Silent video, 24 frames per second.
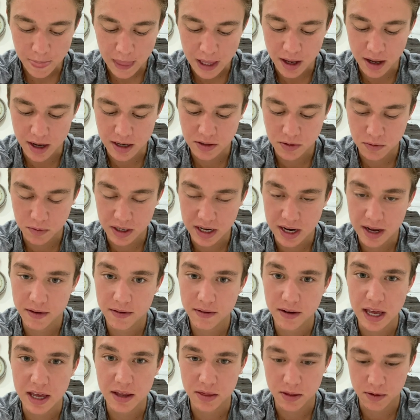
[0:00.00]
As we
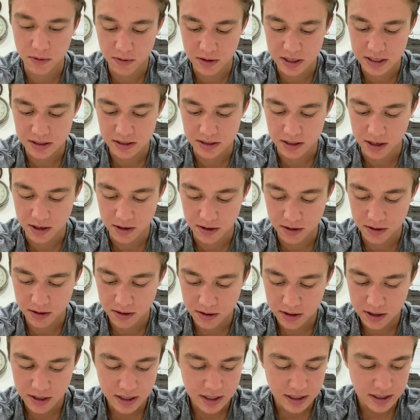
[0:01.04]
navigate through this year,
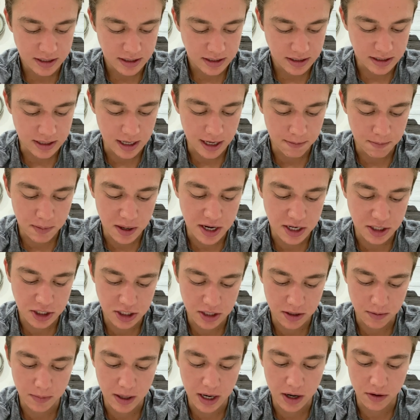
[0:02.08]
Stay
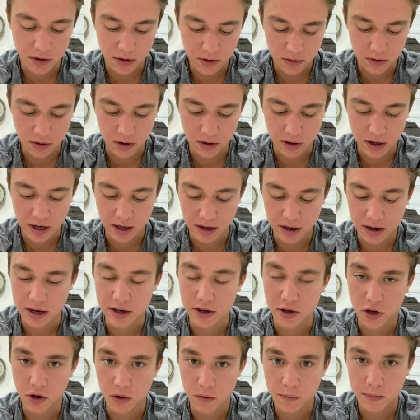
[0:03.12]
passionate about your learning
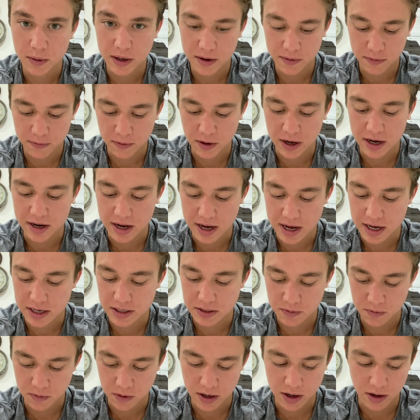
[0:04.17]
and don't be afraid to ask
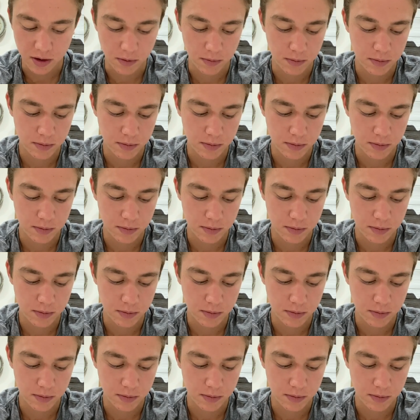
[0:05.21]
for help.